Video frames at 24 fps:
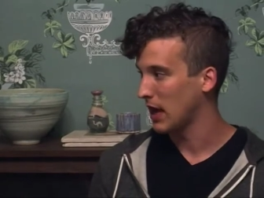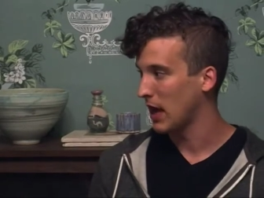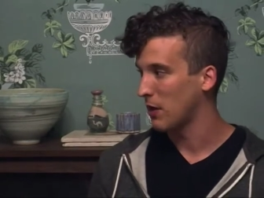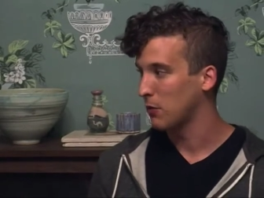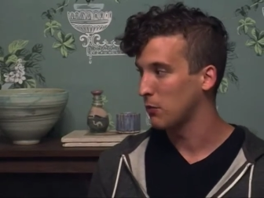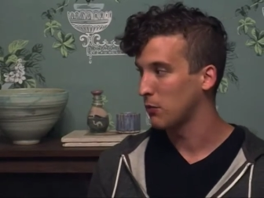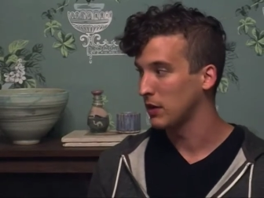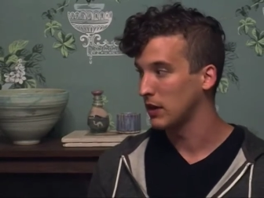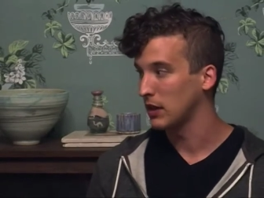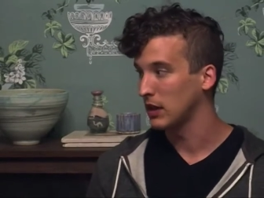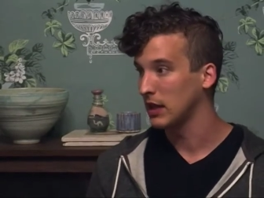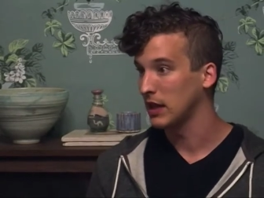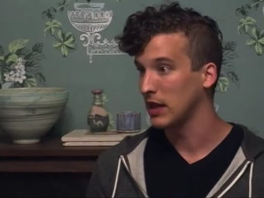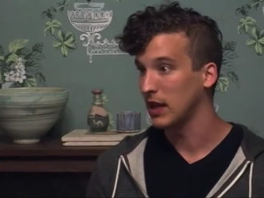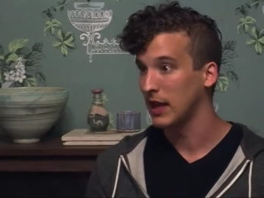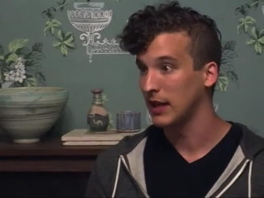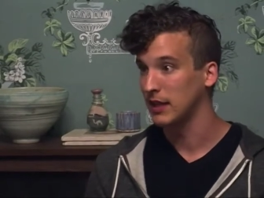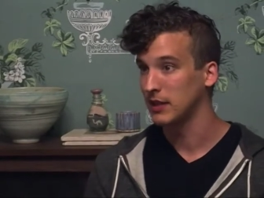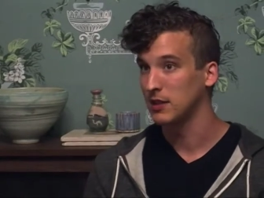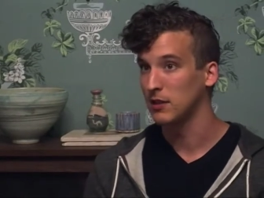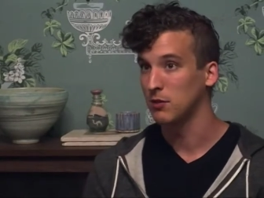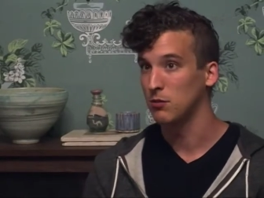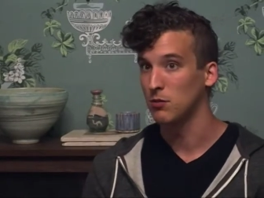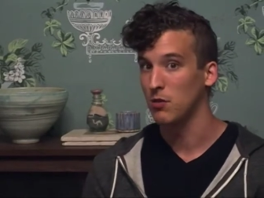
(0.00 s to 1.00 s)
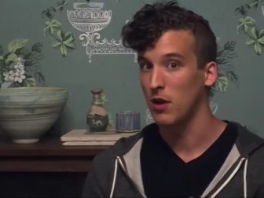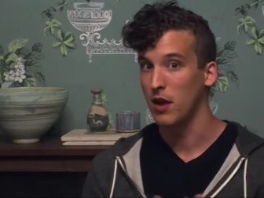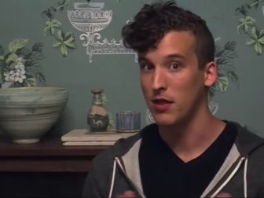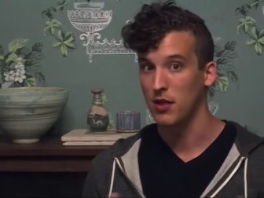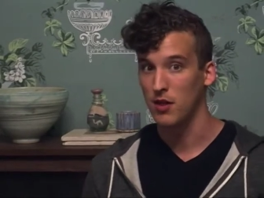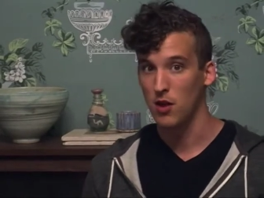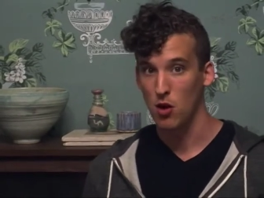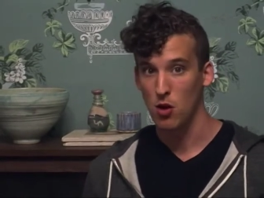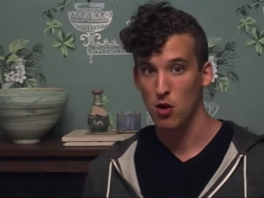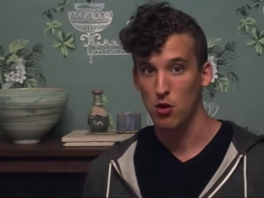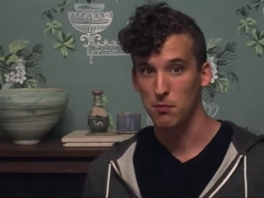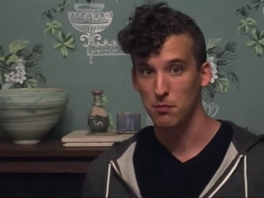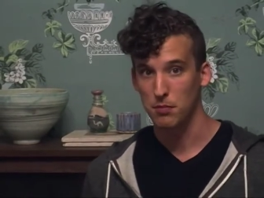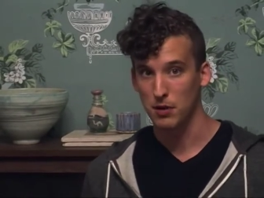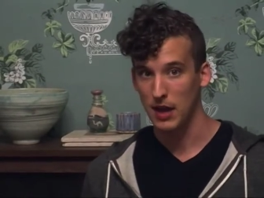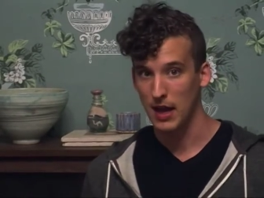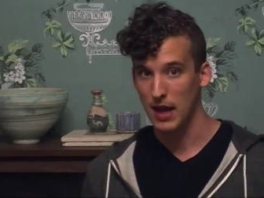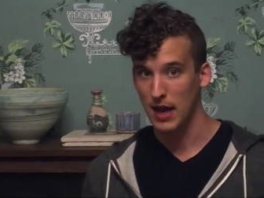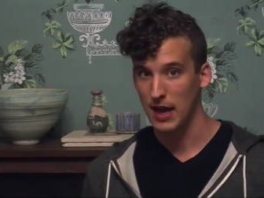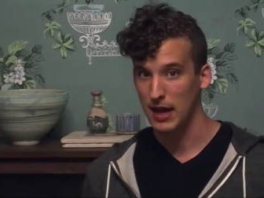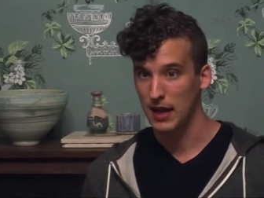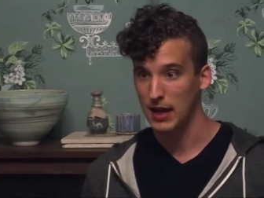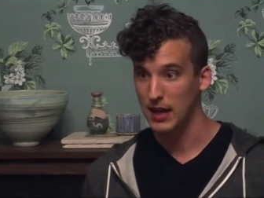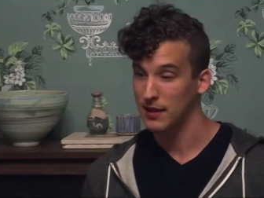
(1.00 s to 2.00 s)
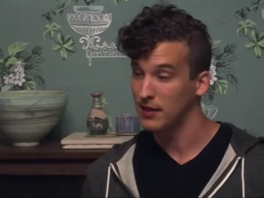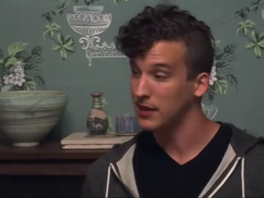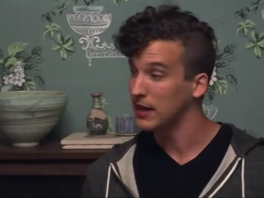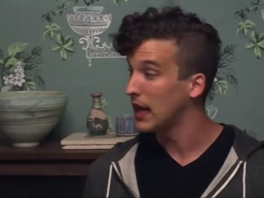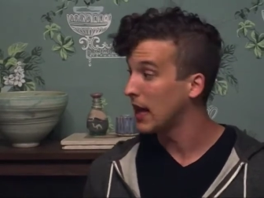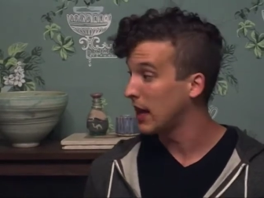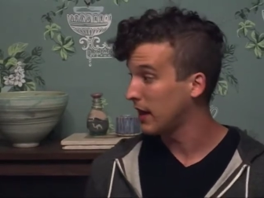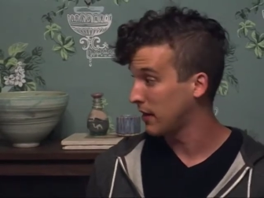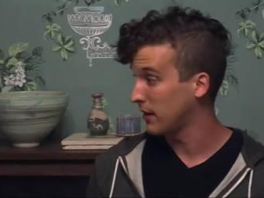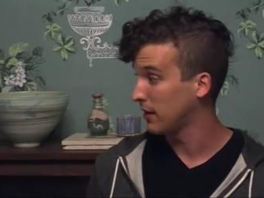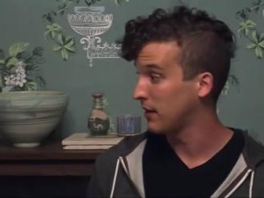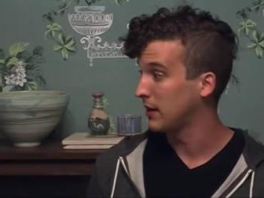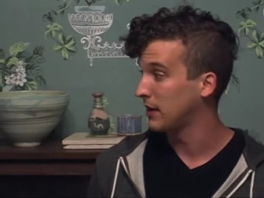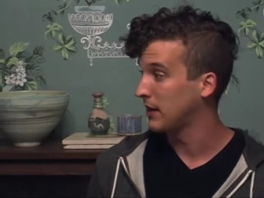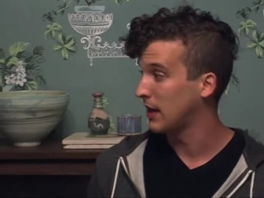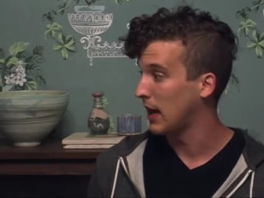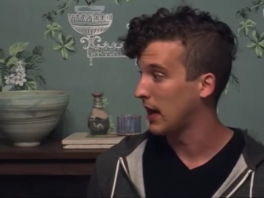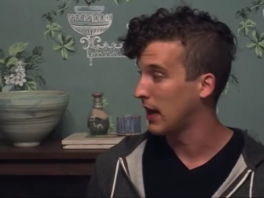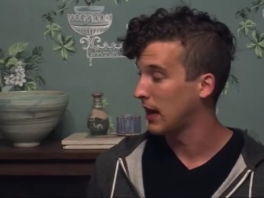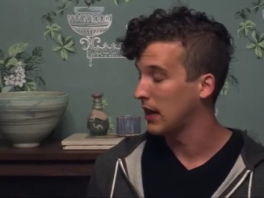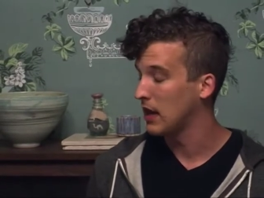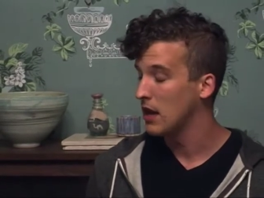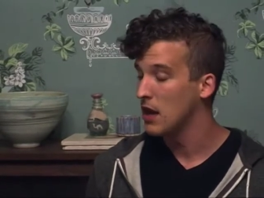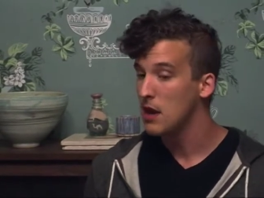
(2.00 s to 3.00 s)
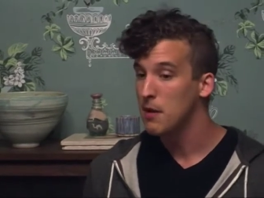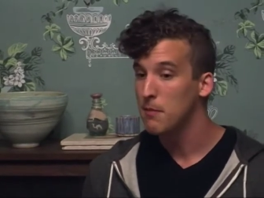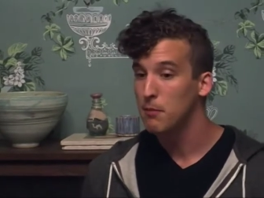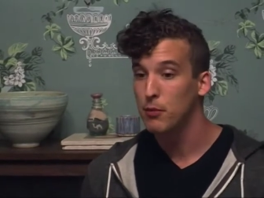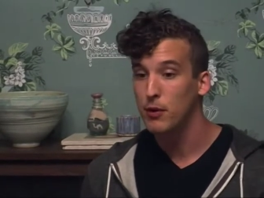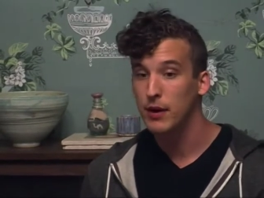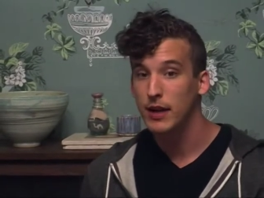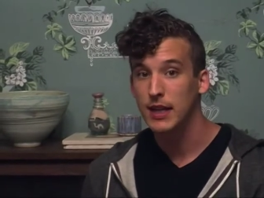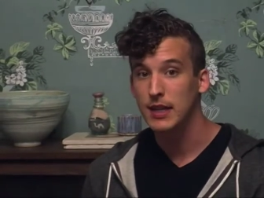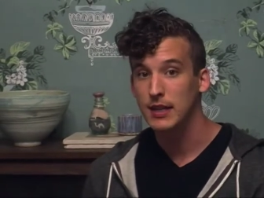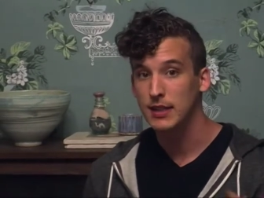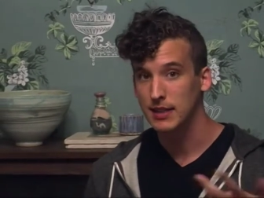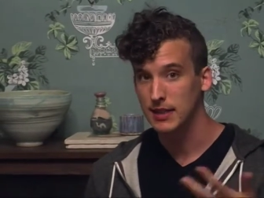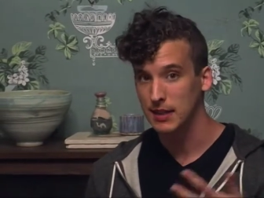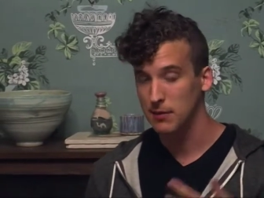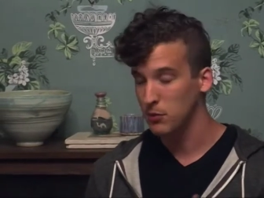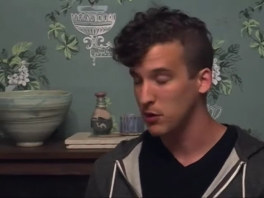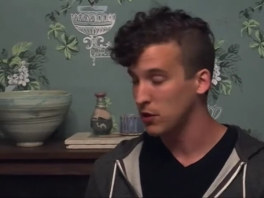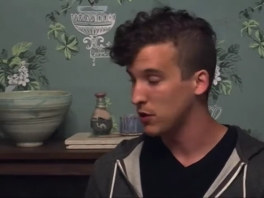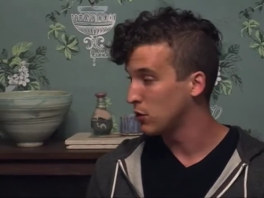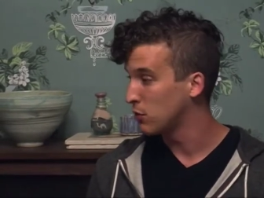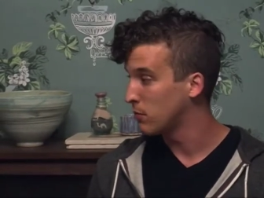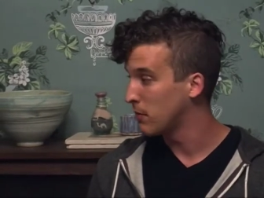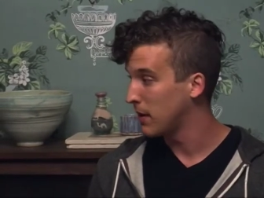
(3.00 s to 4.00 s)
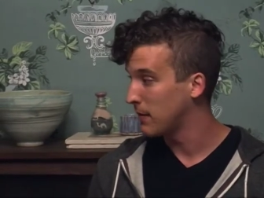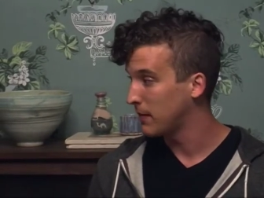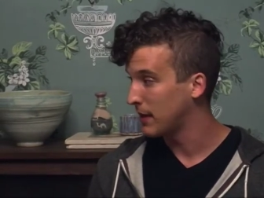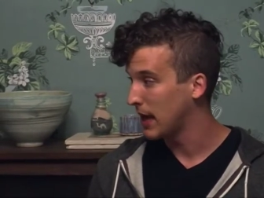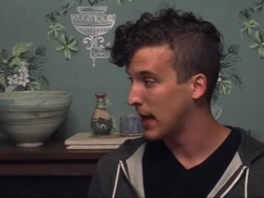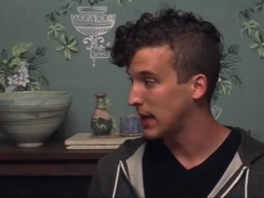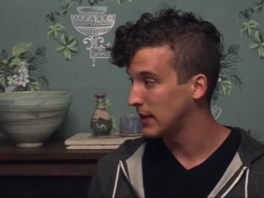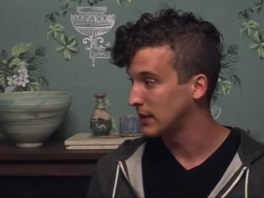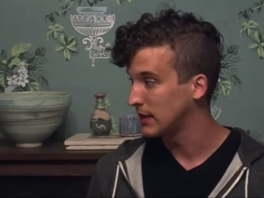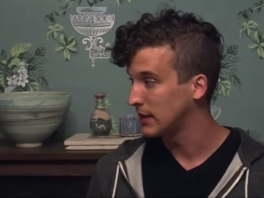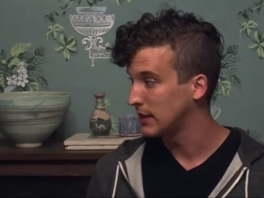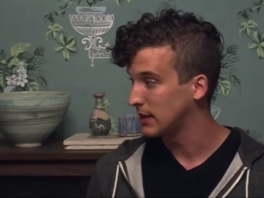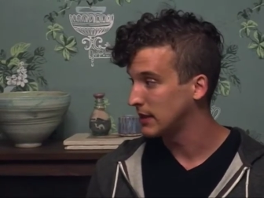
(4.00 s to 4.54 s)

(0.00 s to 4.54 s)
I really like to run the whole play at the end of the day, bring in someone who maybe hasn't